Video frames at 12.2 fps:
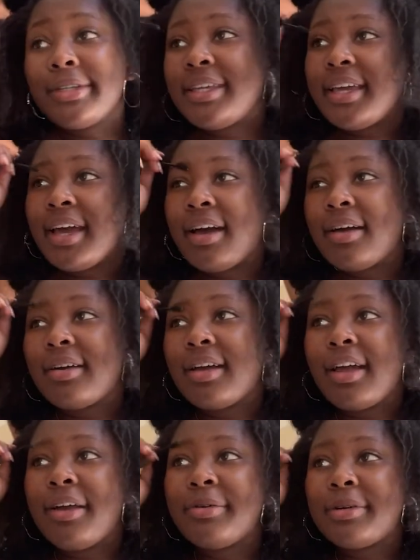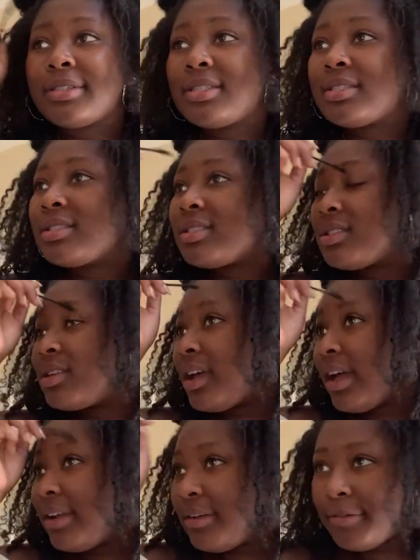yeah, it was
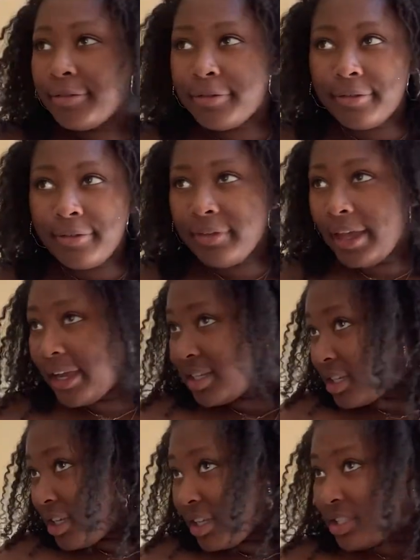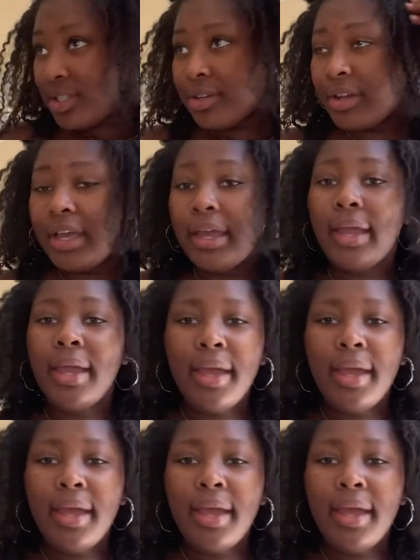kind of hectic yesterday.